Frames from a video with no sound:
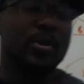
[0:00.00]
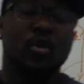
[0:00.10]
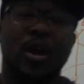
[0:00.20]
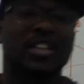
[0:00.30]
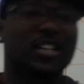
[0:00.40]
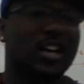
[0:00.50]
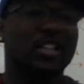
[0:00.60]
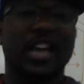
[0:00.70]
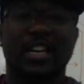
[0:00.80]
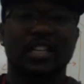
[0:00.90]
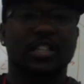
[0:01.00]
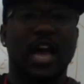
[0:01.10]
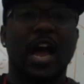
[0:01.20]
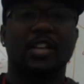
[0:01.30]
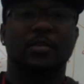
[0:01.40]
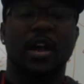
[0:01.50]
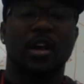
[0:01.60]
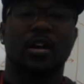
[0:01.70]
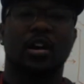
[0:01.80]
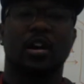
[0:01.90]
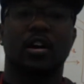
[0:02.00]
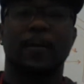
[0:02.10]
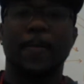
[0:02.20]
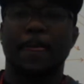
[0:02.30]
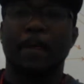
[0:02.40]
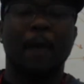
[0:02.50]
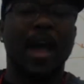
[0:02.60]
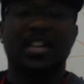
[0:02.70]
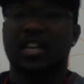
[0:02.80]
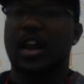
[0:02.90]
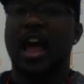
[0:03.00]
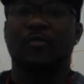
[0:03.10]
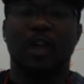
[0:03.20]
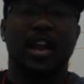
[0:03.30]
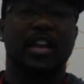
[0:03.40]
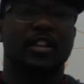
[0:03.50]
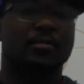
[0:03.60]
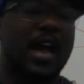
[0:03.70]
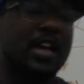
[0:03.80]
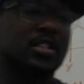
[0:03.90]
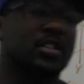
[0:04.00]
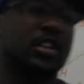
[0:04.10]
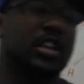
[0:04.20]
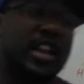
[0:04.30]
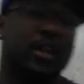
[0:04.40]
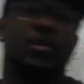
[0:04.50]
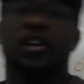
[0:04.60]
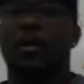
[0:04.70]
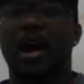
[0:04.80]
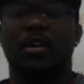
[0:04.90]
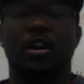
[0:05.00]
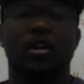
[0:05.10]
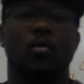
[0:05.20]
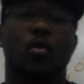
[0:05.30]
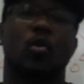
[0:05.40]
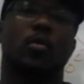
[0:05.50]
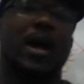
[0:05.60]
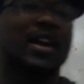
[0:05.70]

great to contact these guys, man. I'm actually going to try to get him to come out here and work with my